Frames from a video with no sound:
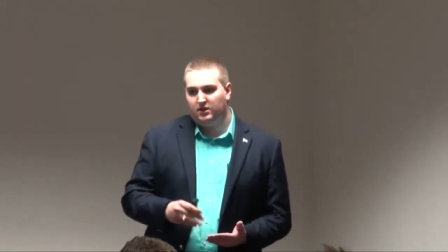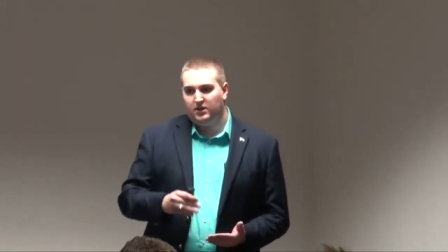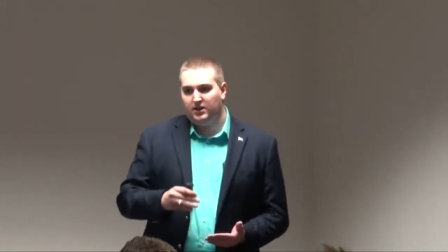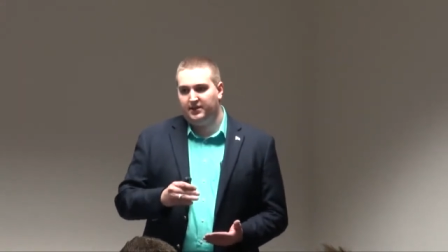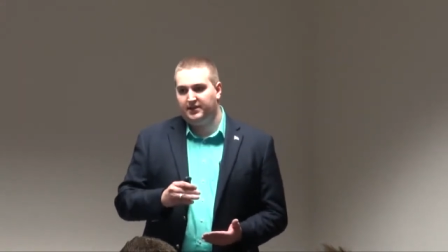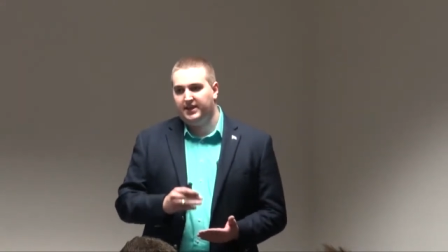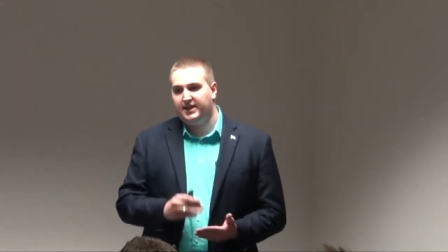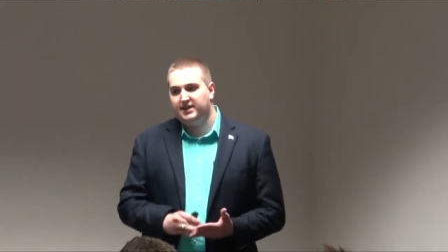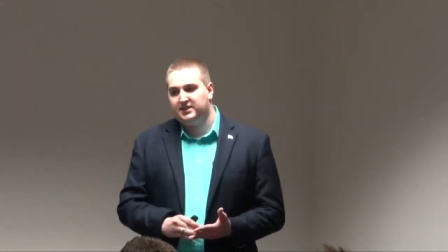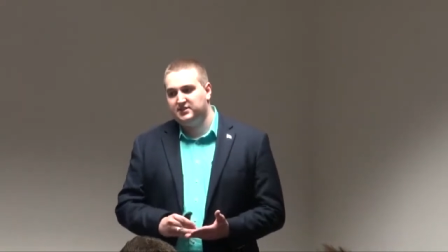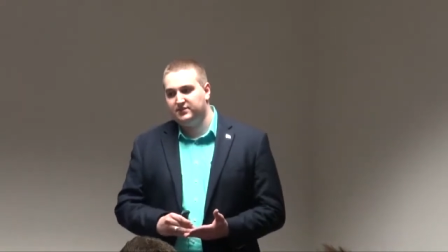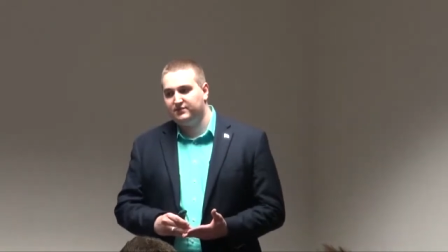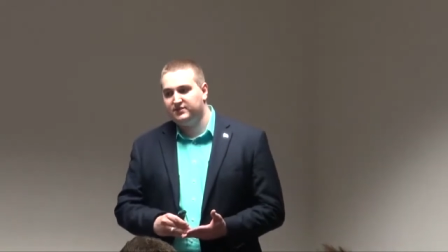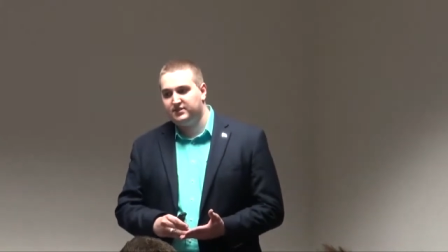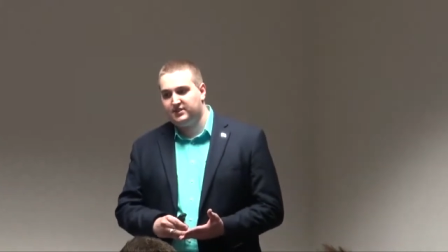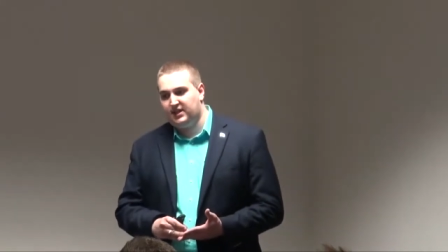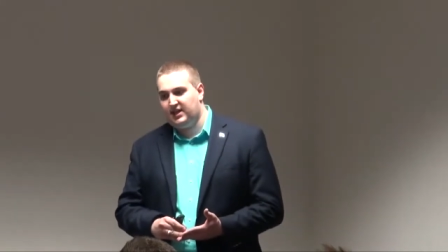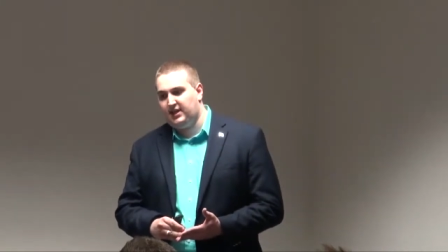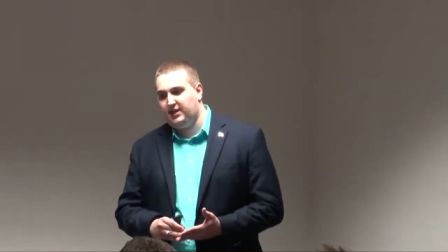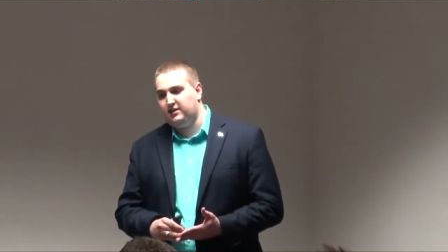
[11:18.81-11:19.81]
and the heads of
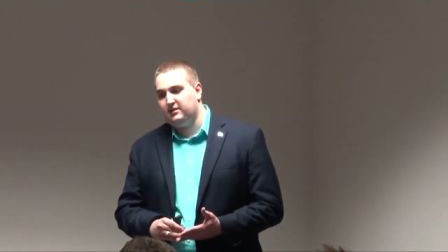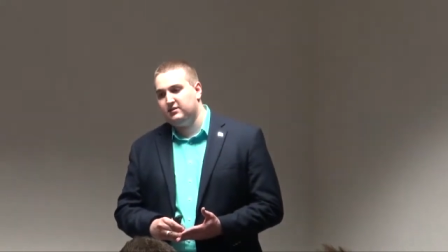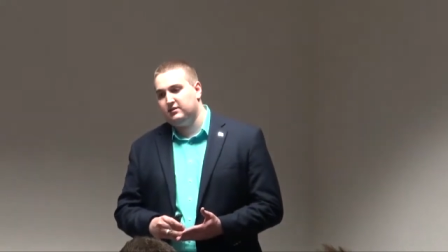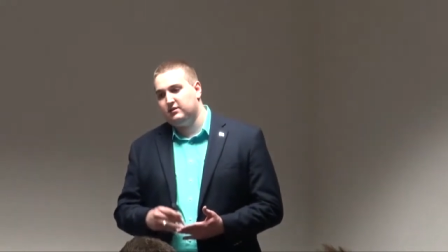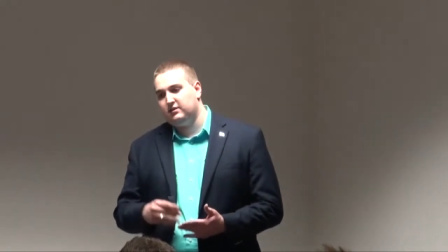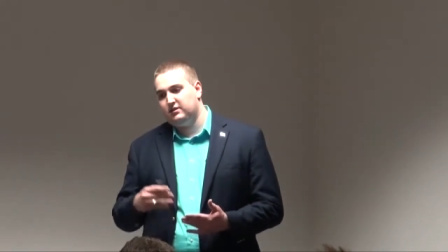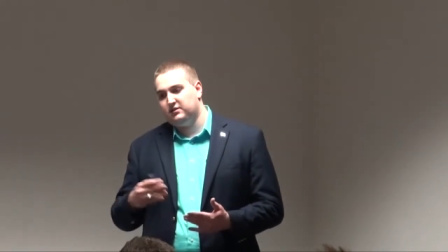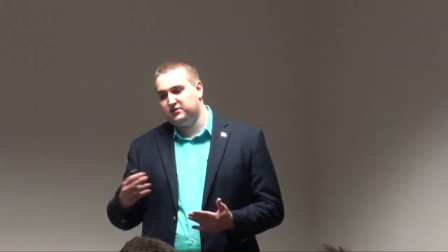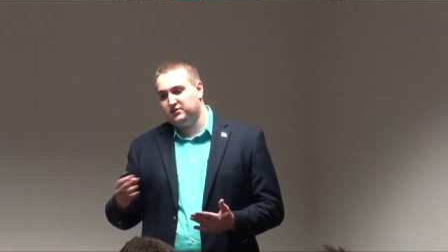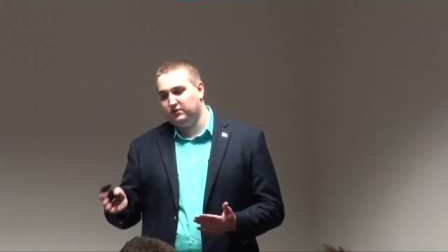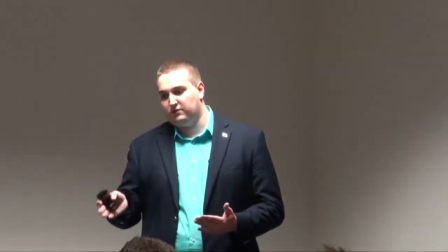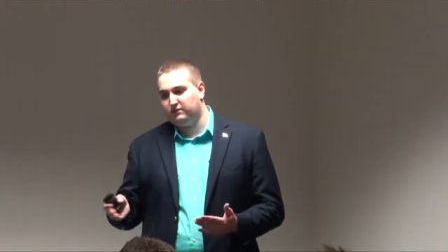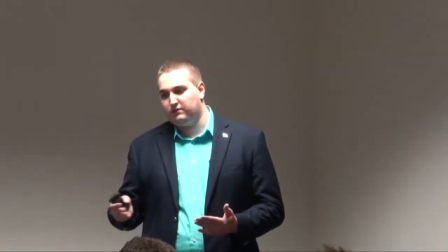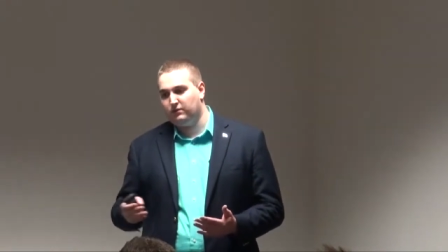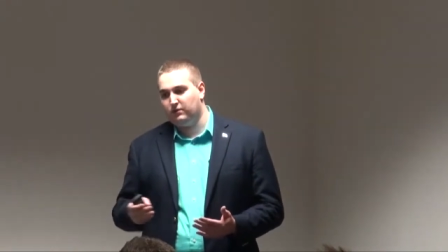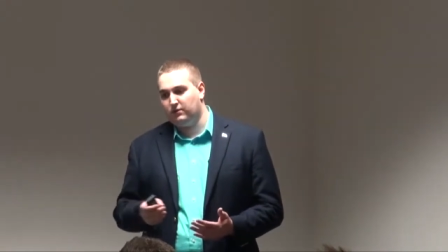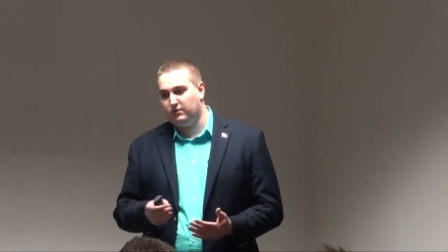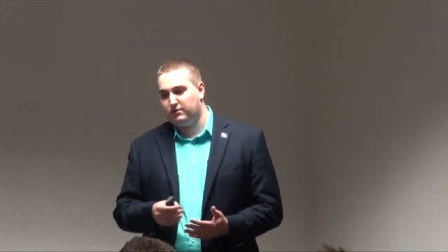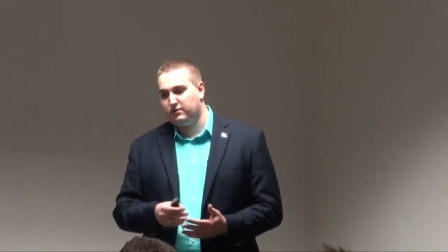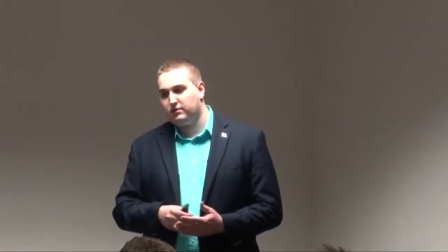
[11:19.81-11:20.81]
state and so
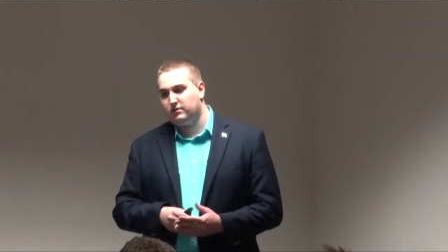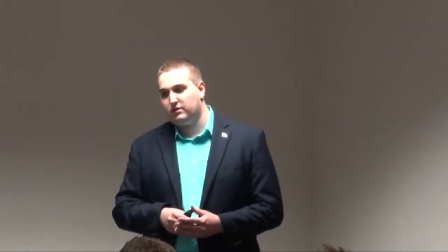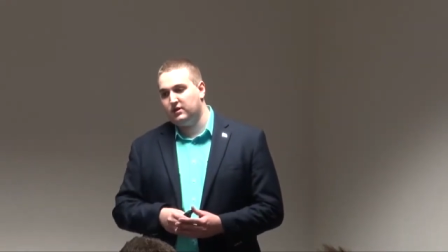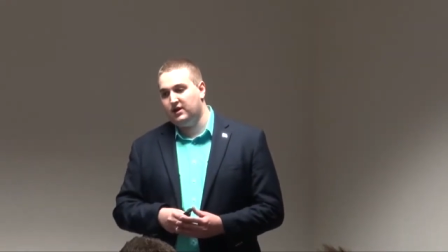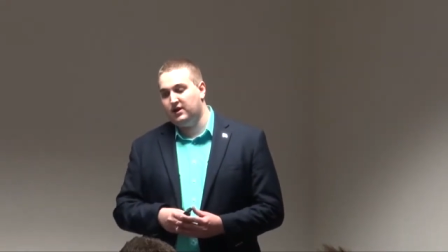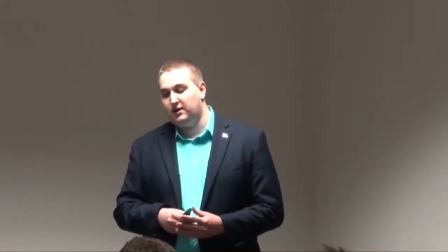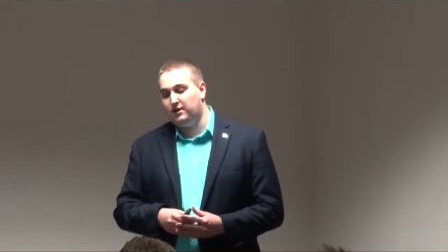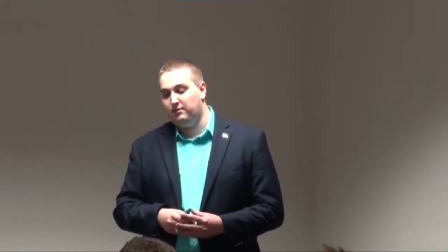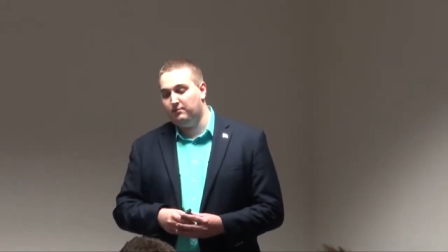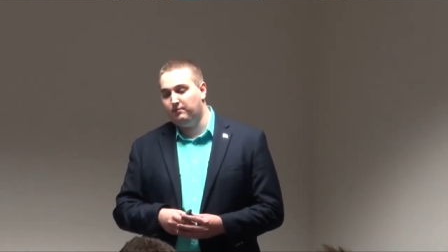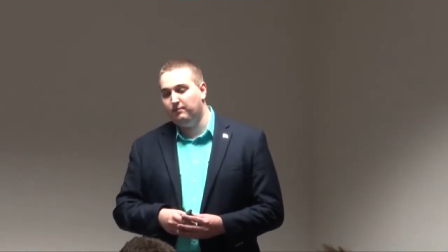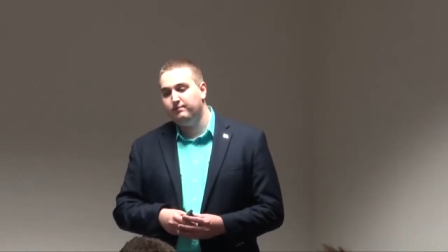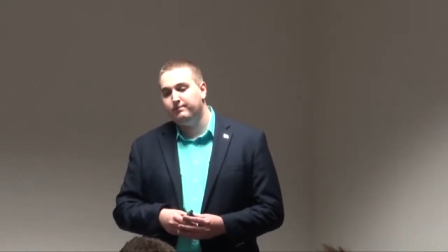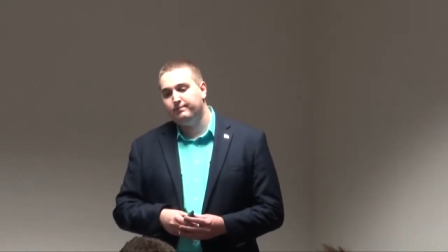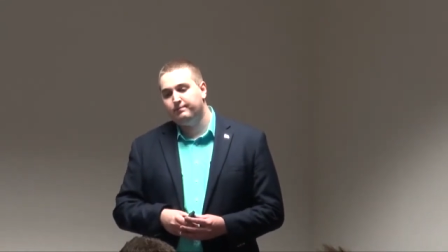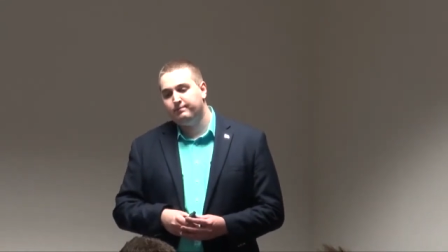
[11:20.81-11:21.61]
forth um,